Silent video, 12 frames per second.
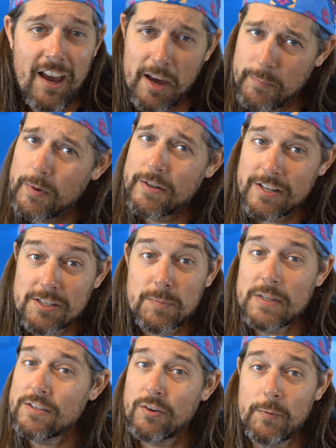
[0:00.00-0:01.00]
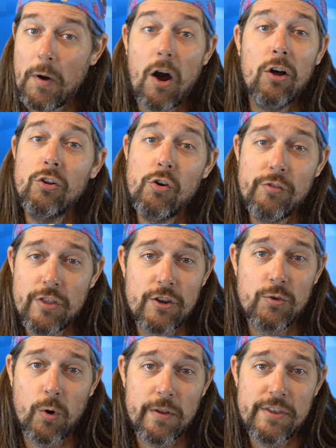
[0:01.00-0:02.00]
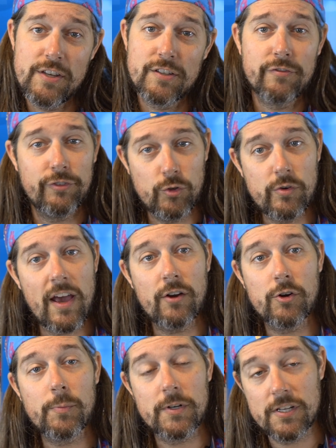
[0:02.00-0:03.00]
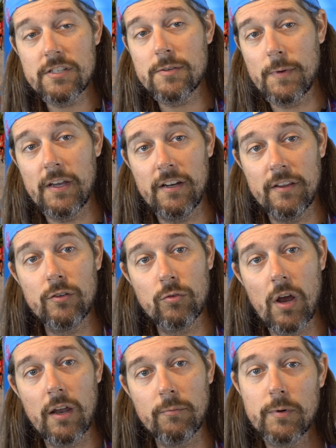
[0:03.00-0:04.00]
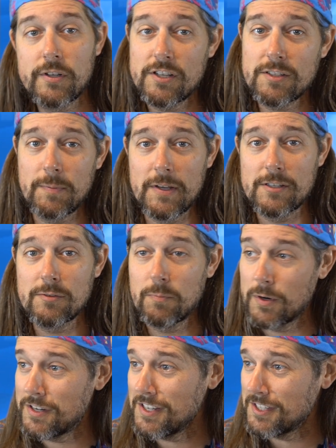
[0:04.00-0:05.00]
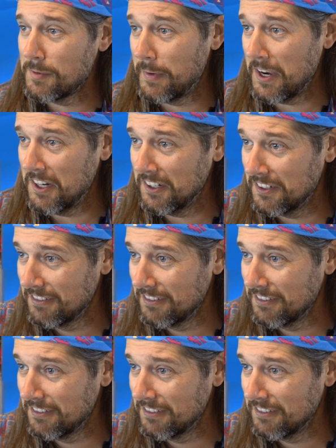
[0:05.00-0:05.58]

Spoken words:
And participants from all over the Northeast flew down to participate in the run. Participants participated.